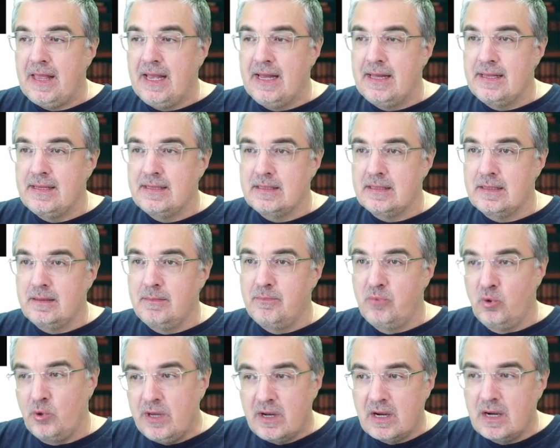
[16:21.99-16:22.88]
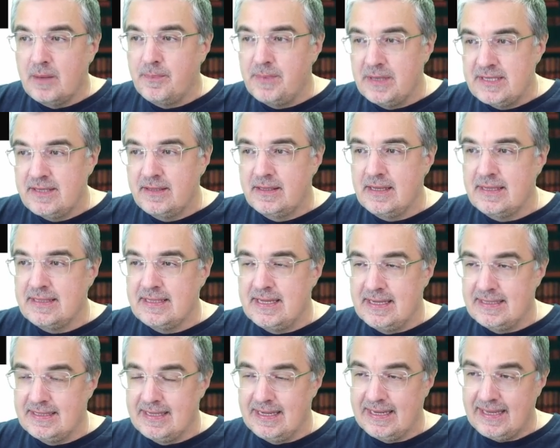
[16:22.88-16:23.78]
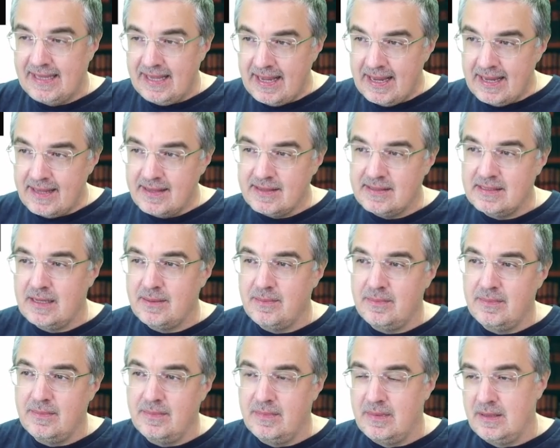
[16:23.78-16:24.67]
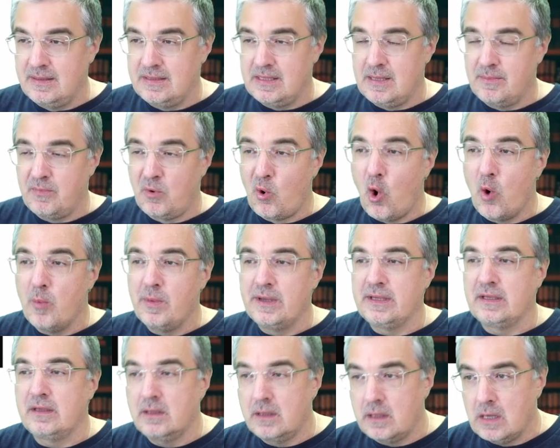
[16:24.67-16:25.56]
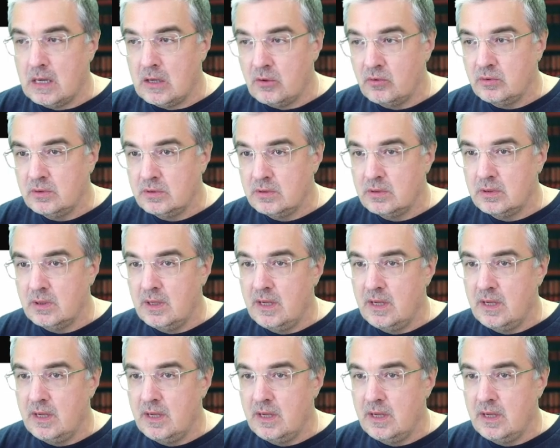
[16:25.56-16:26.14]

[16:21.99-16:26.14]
And body capacitance has again some common ground,